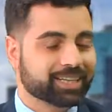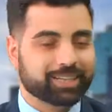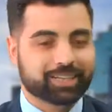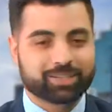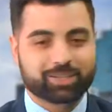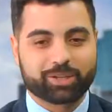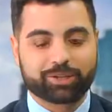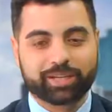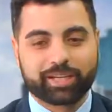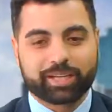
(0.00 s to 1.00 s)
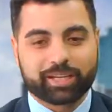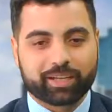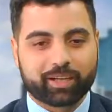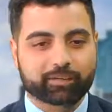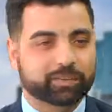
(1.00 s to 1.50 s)
Uh, so uh,
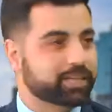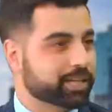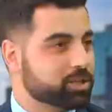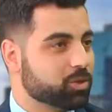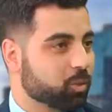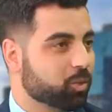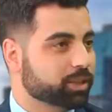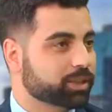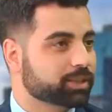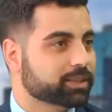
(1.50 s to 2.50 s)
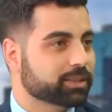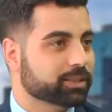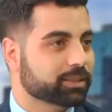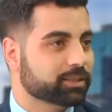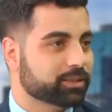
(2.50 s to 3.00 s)
over the next quarter
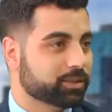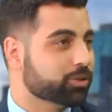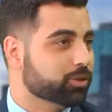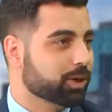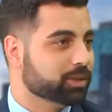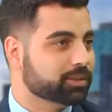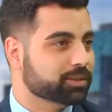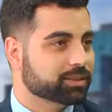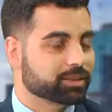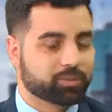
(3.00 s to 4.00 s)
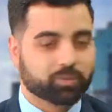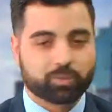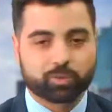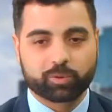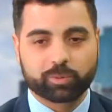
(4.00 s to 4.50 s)
uh, in Q1, uh,
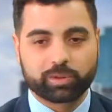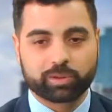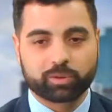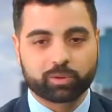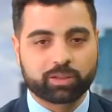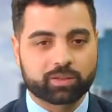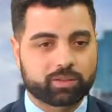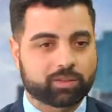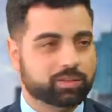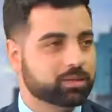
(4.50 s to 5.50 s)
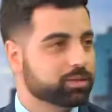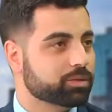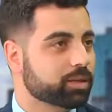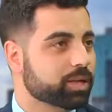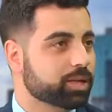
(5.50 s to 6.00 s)
we'll be looking to
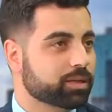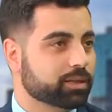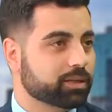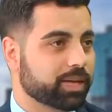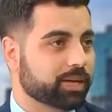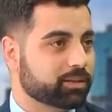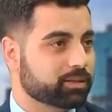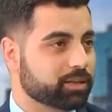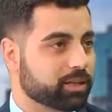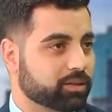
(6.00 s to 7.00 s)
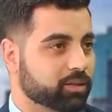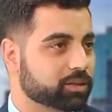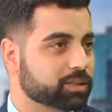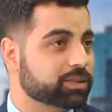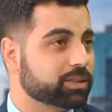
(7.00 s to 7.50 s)
continue uh, that
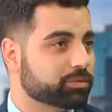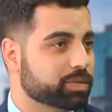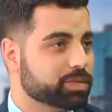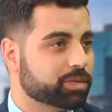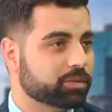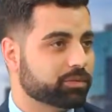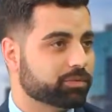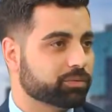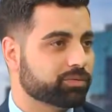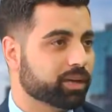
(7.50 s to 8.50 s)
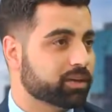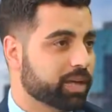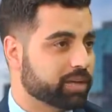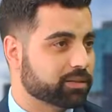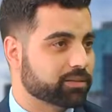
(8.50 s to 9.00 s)
technology de-risking through the
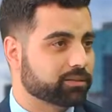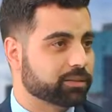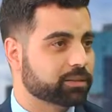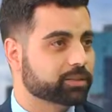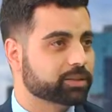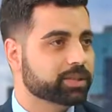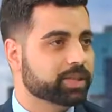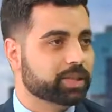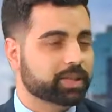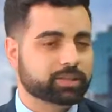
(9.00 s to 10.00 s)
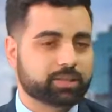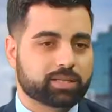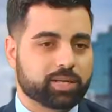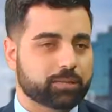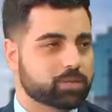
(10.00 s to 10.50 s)
value-added development. And this
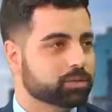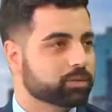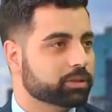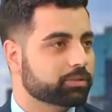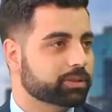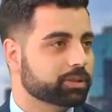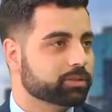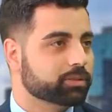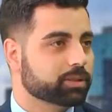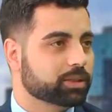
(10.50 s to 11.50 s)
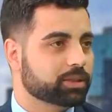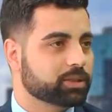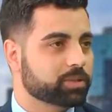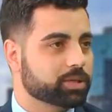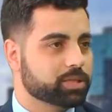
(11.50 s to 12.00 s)
is absolutely critical, uh,
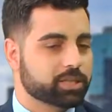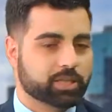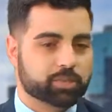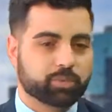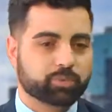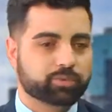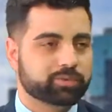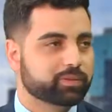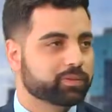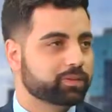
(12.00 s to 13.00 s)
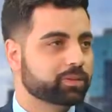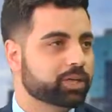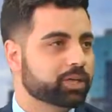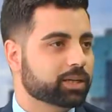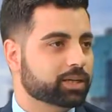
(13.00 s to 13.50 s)
especially as we move into
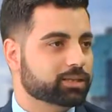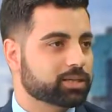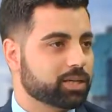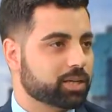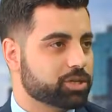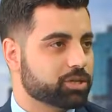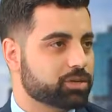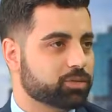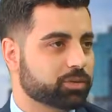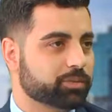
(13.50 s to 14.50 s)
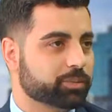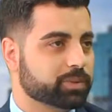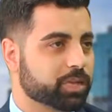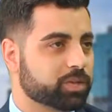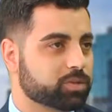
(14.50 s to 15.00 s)
uh, discussions with
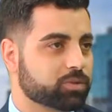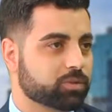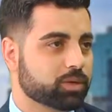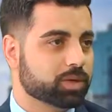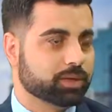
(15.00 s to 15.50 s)
potential